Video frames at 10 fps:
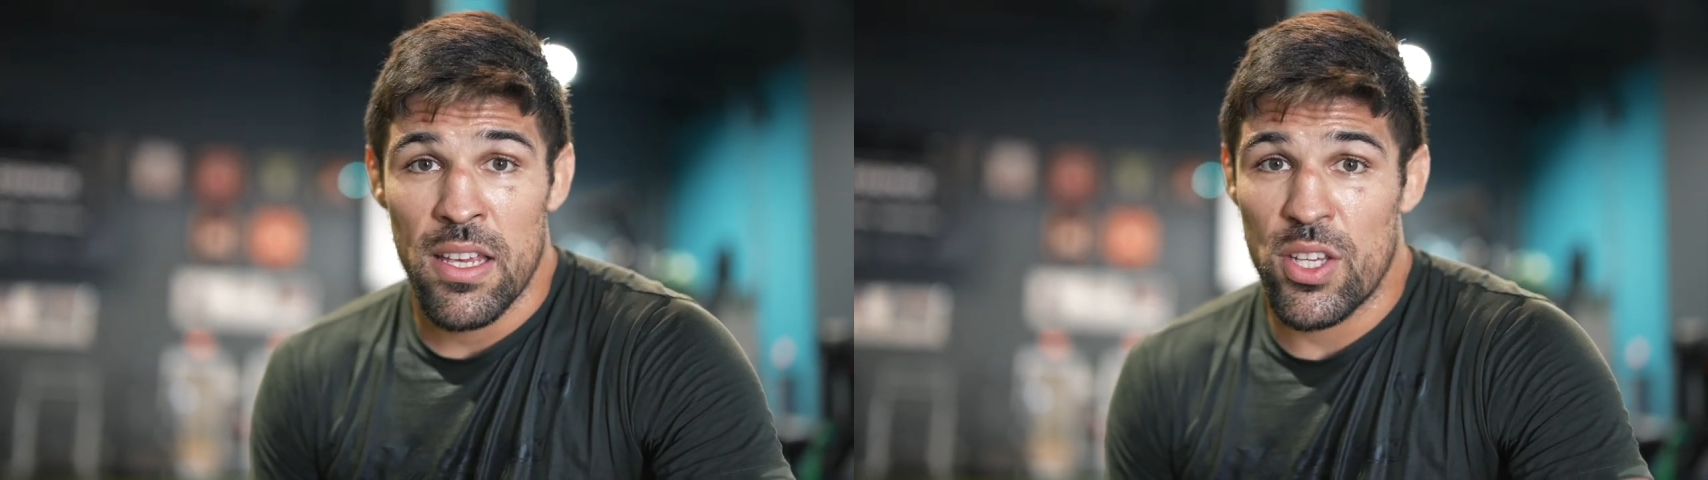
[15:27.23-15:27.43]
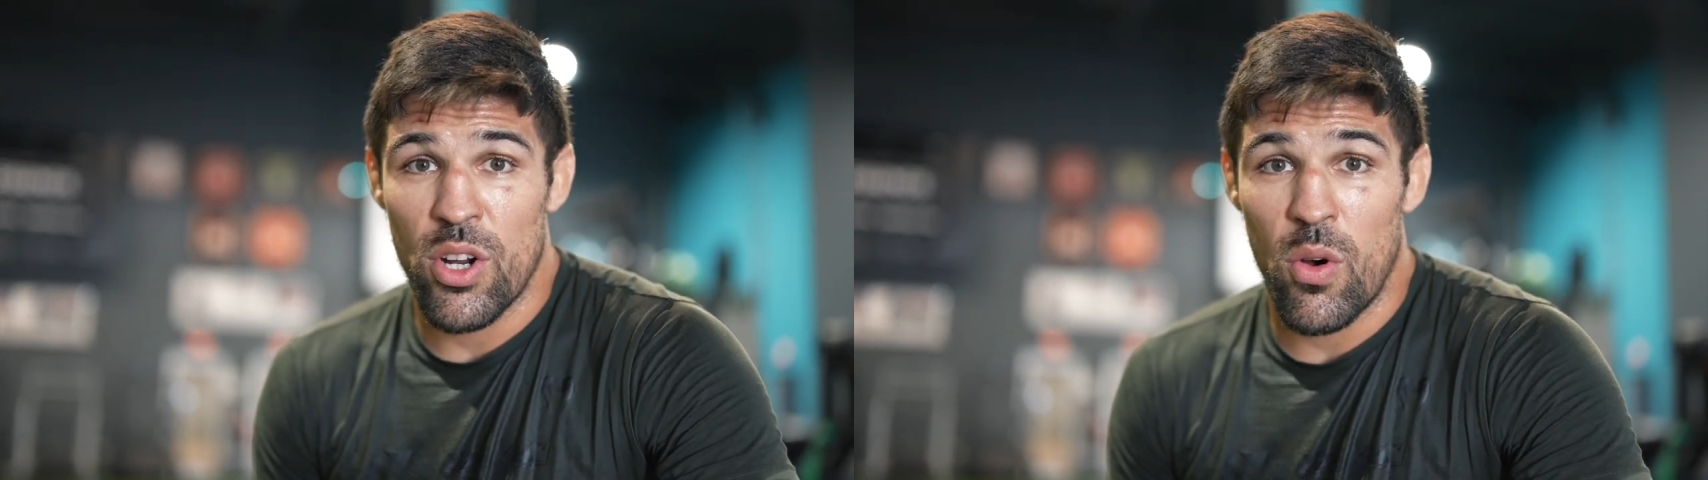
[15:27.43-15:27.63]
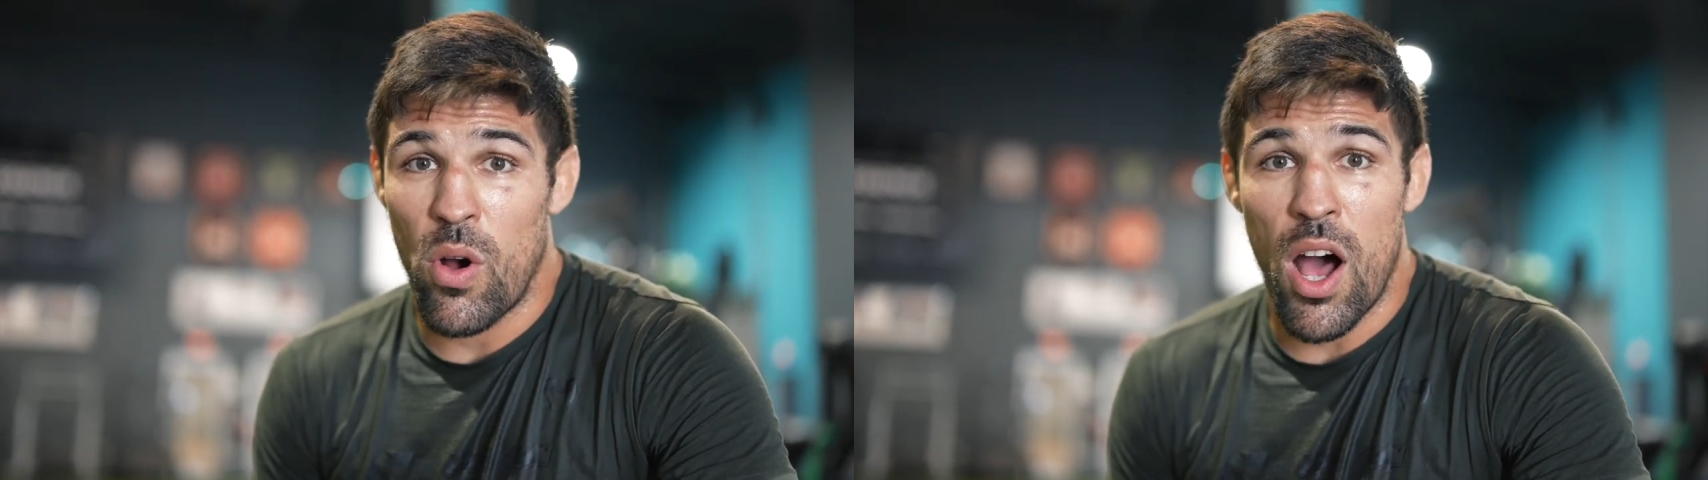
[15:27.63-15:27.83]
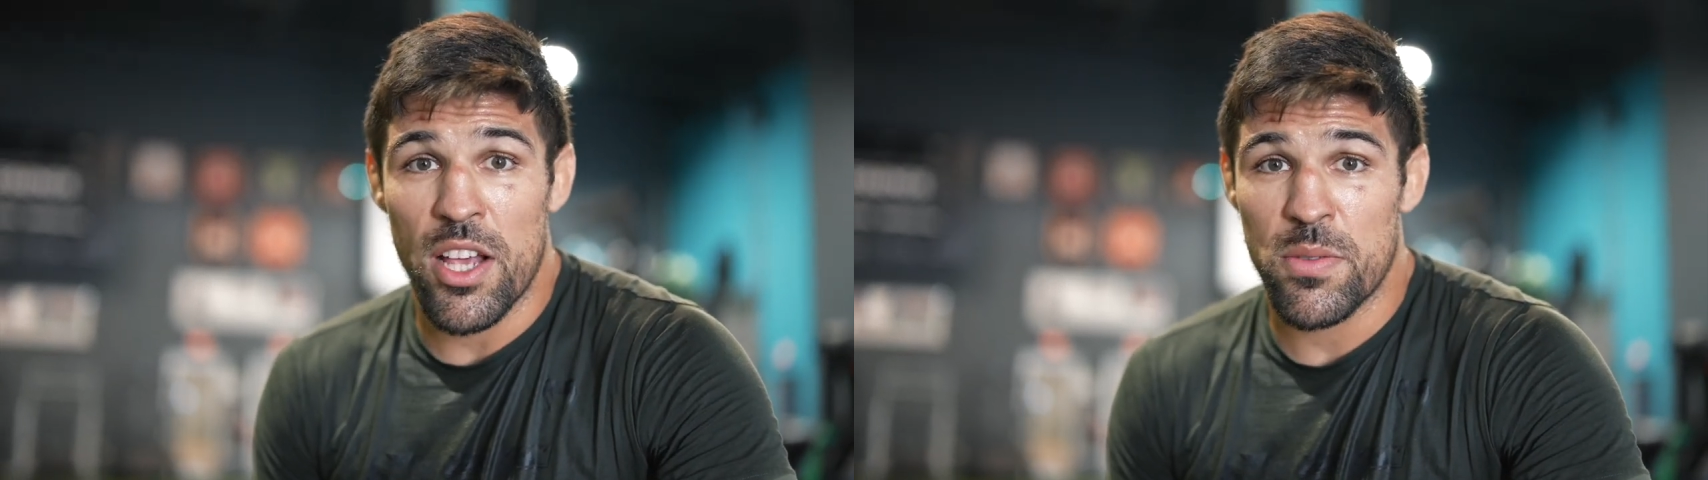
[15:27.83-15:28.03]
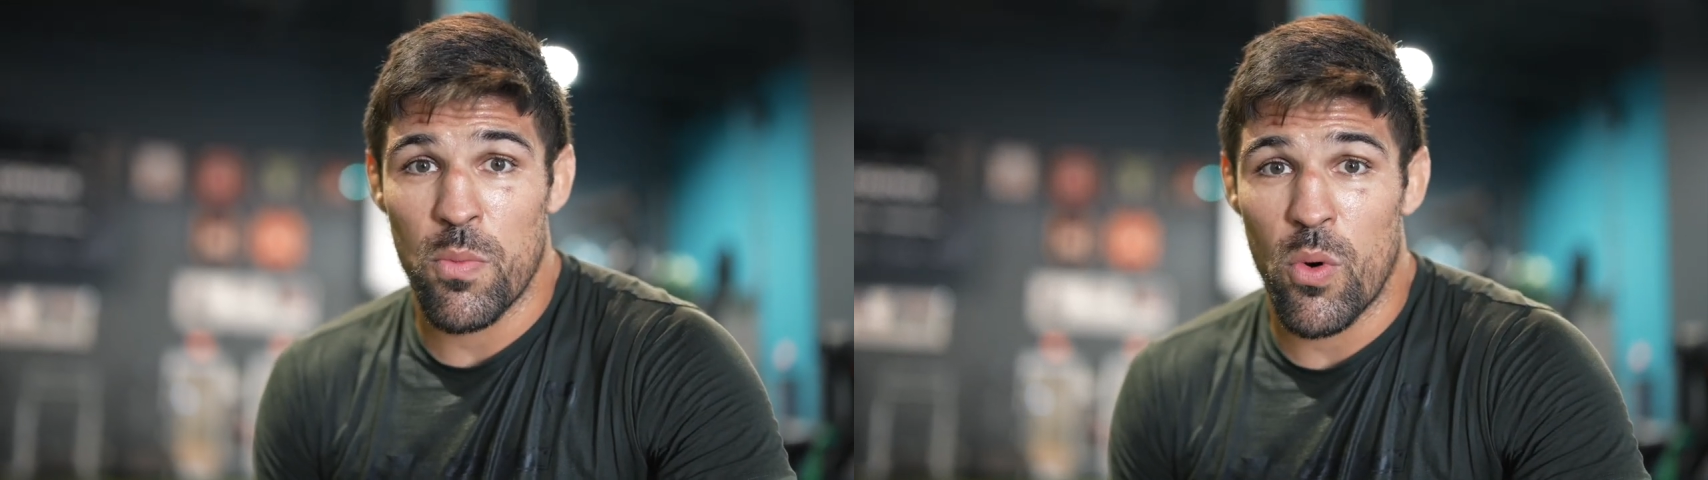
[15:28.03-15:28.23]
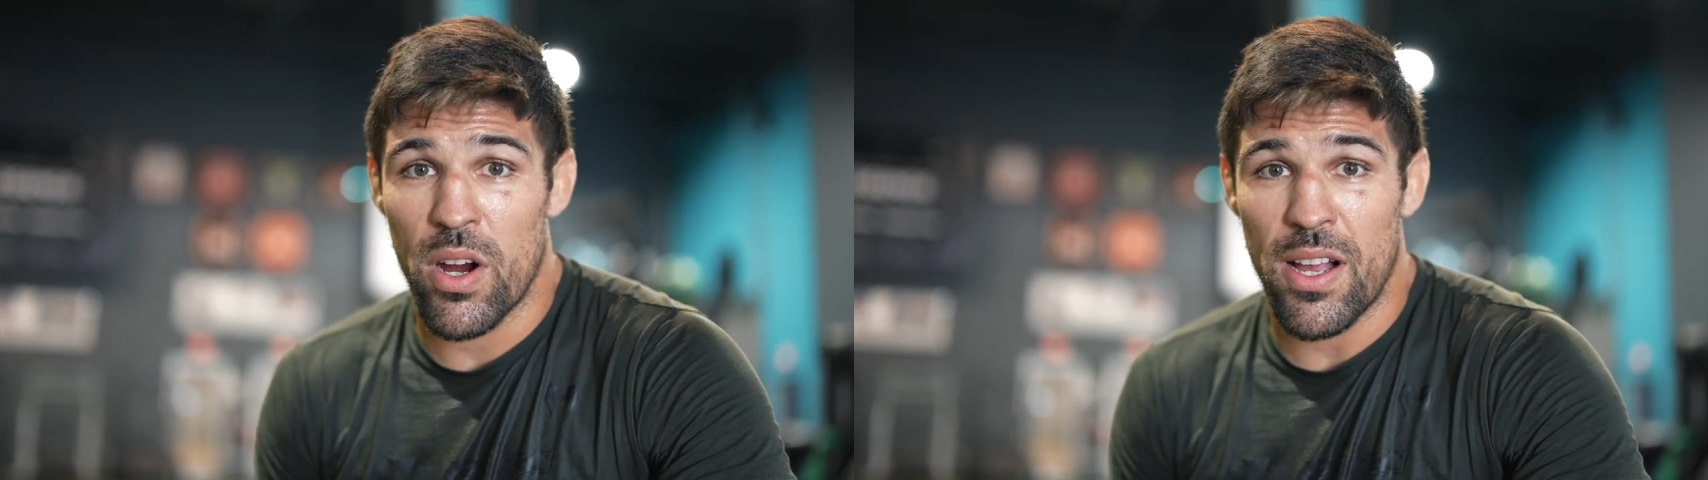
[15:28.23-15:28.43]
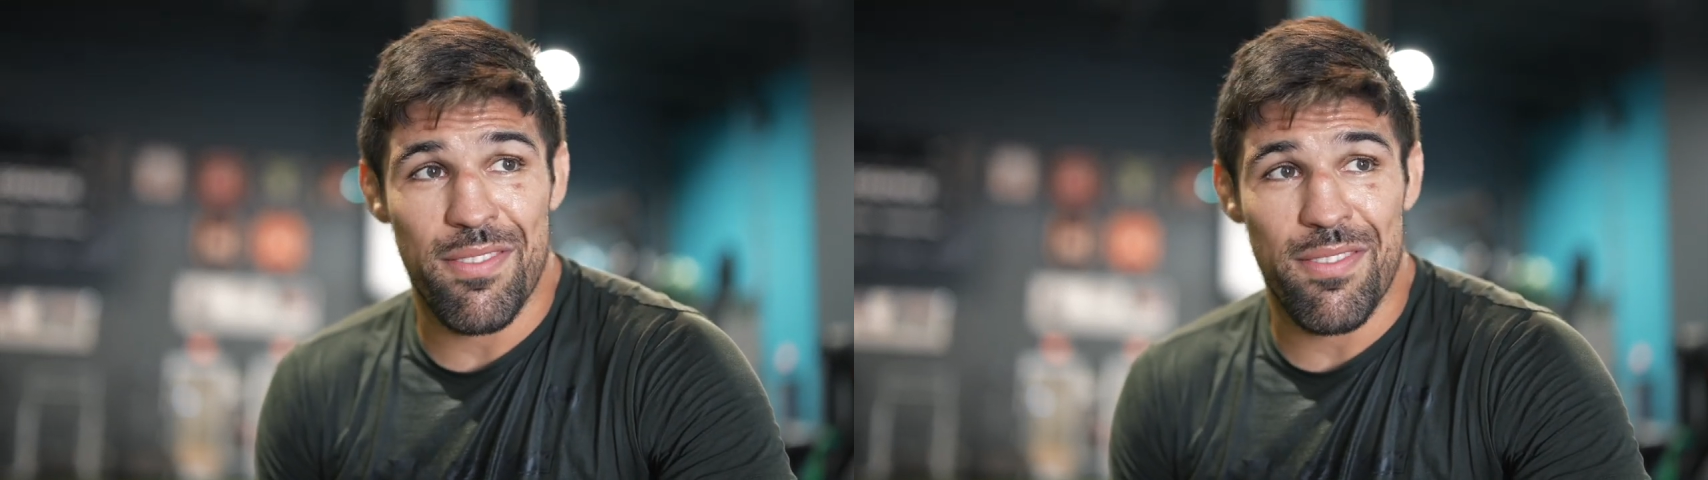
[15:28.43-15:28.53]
you know, awesome work.